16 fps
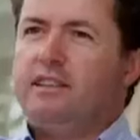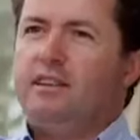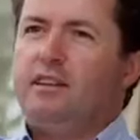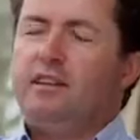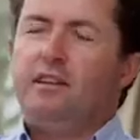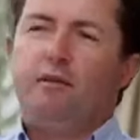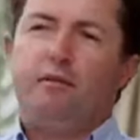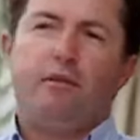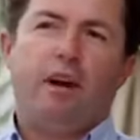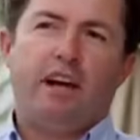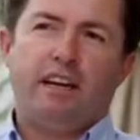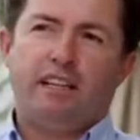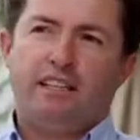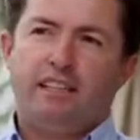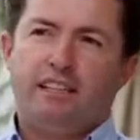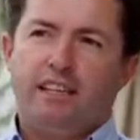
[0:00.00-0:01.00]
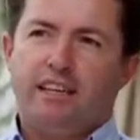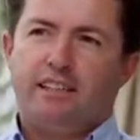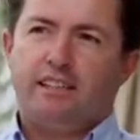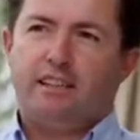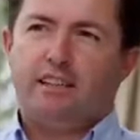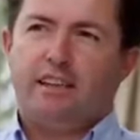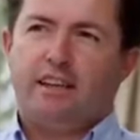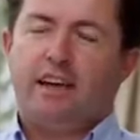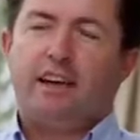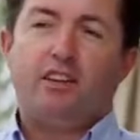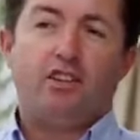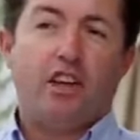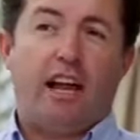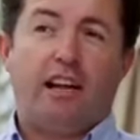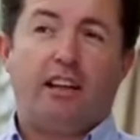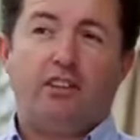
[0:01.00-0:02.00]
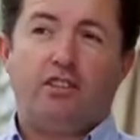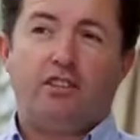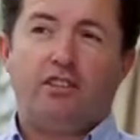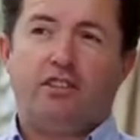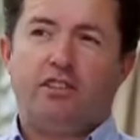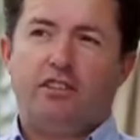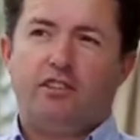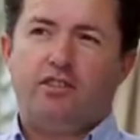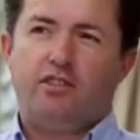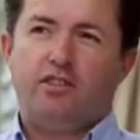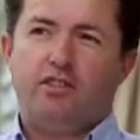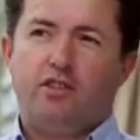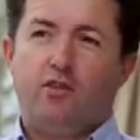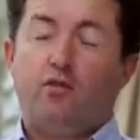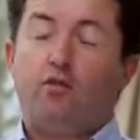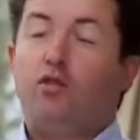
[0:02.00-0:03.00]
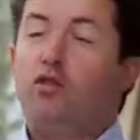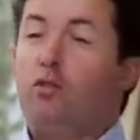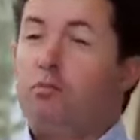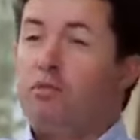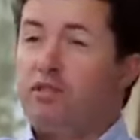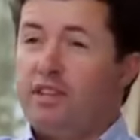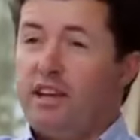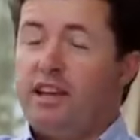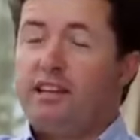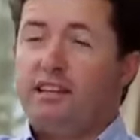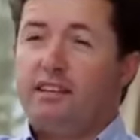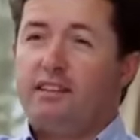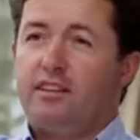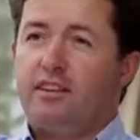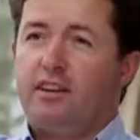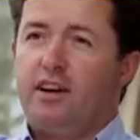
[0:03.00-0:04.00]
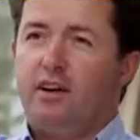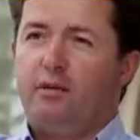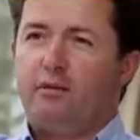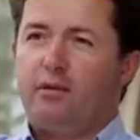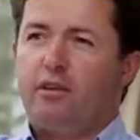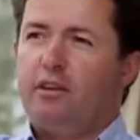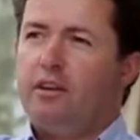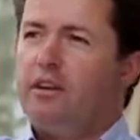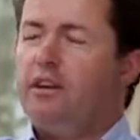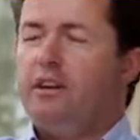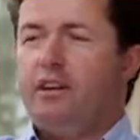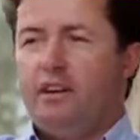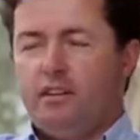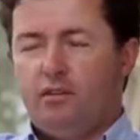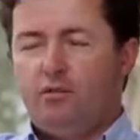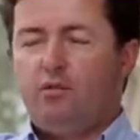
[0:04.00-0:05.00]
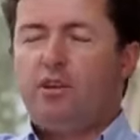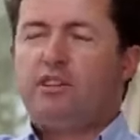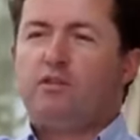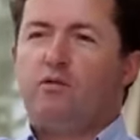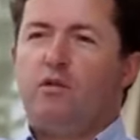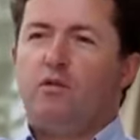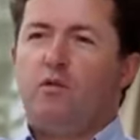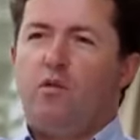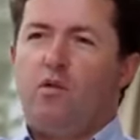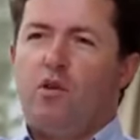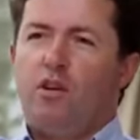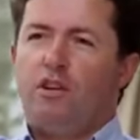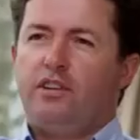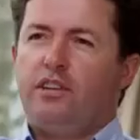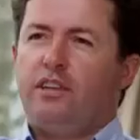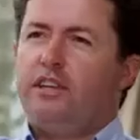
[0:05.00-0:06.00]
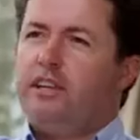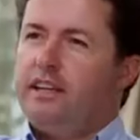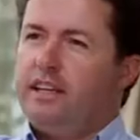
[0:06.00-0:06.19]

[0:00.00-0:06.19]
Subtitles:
and the final 6, and the kind of challenges that you're presenting to the golfer, the risk-reward,